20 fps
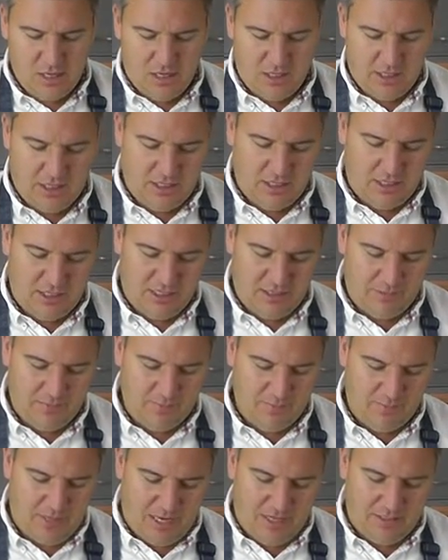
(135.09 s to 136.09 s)

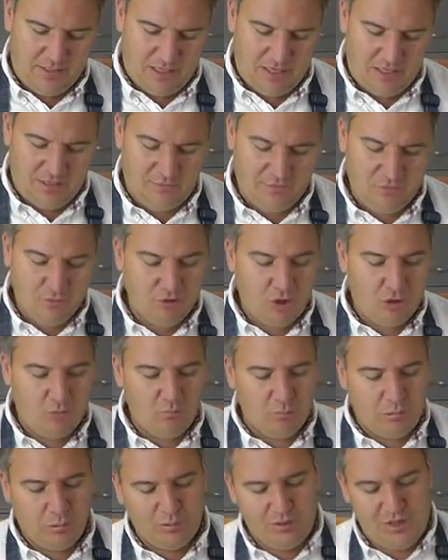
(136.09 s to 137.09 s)
Um, and, and if you
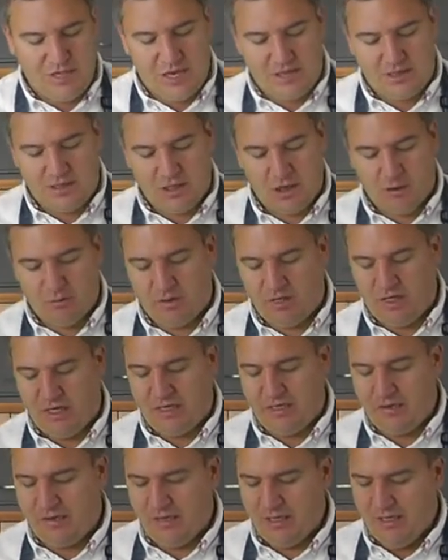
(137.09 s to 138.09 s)
don't put the egg yolk
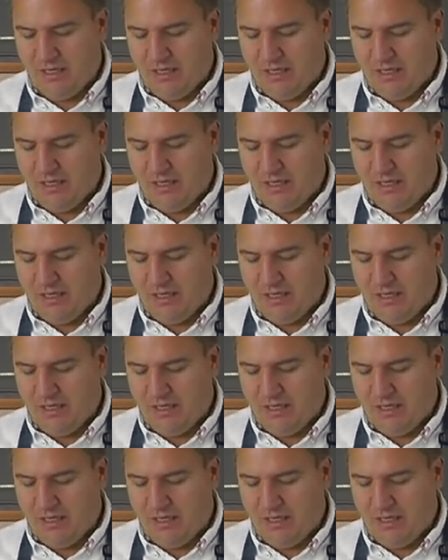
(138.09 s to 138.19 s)
in,